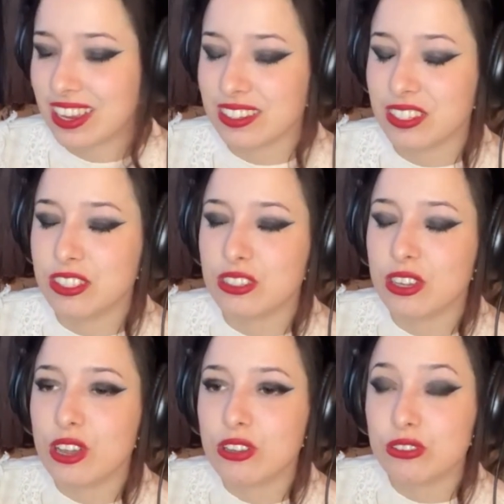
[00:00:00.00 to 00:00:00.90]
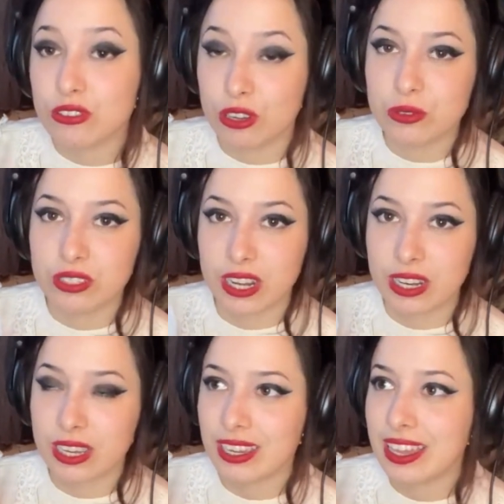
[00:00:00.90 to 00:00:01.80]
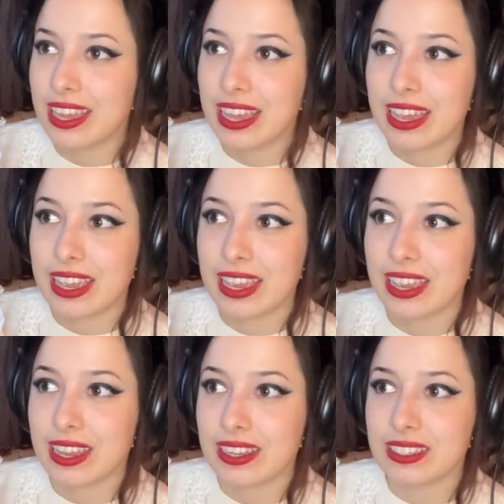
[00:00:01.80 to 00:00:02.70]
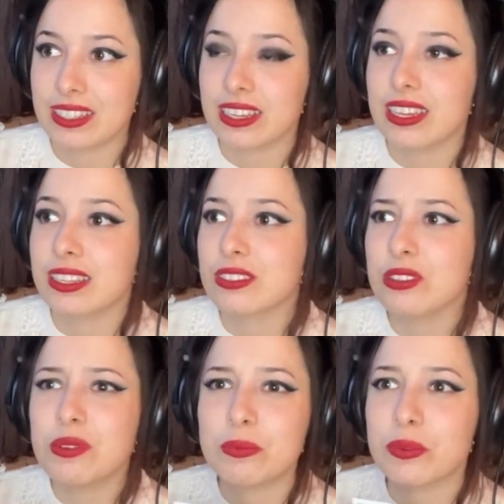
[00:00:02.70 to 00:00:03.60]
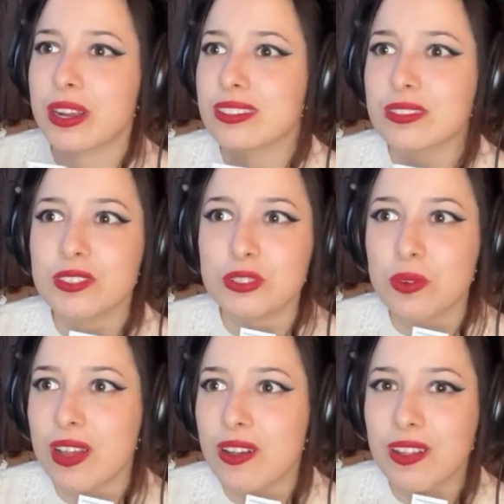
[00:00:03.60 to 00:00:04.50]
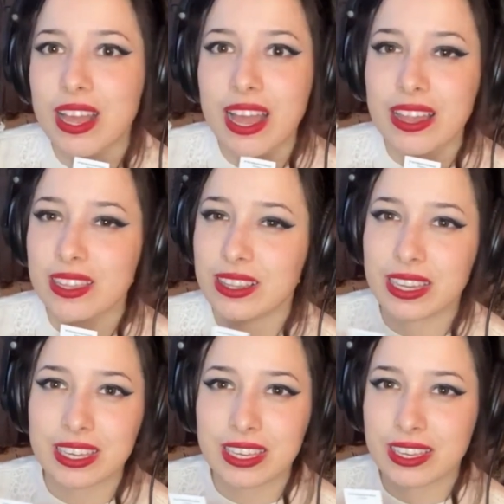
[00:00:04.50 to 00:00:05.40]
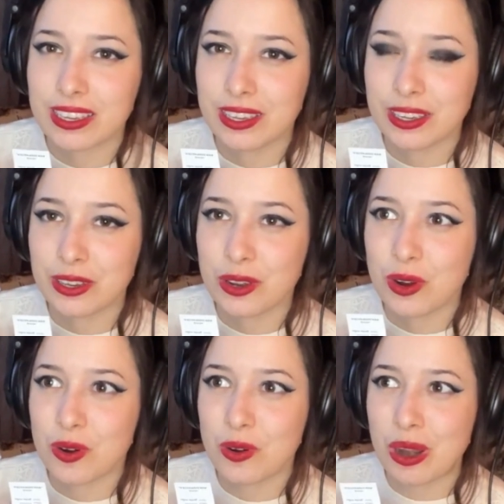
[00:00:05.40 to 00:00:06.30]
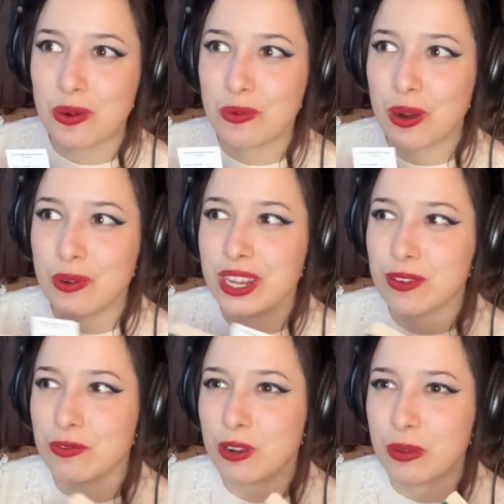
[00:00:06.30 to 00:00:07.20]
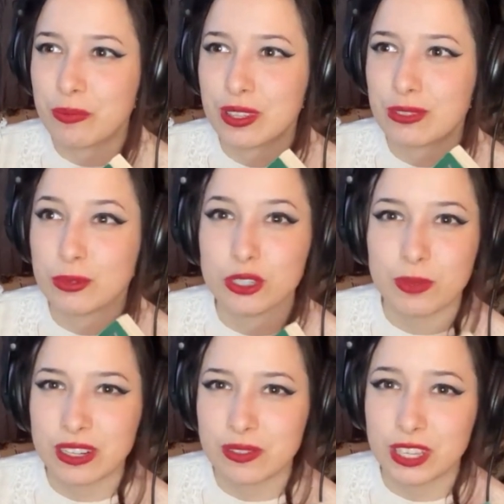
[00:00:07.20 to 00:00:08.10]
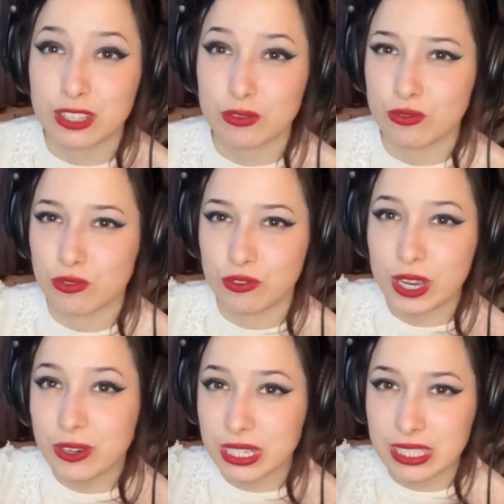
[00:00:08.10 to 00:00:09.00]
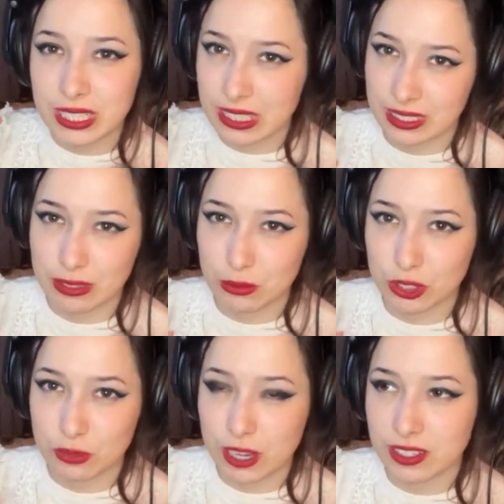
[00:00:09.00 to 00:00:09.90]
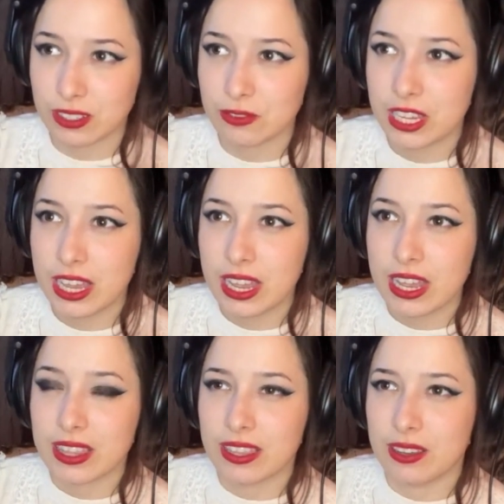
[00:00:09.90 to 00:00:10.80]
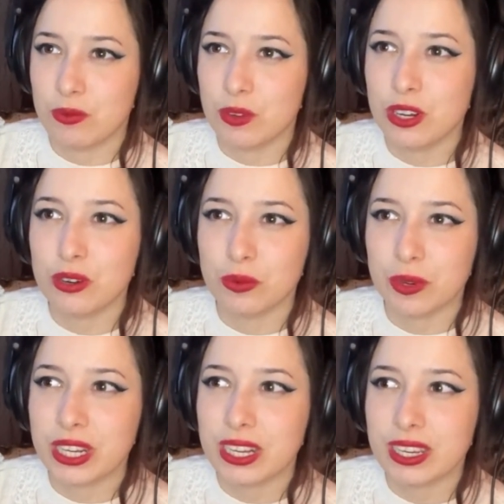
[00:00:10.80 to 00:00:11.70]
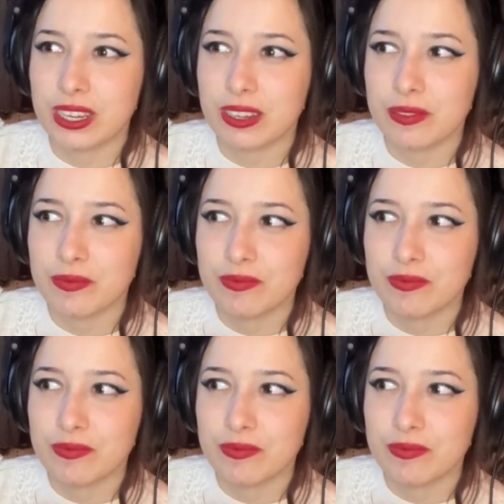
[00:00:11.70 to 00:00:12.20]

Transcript: because it's so stunning, and it's so impressive as well that like he wrote it from this perspective, like this very distant perspective, that we are reading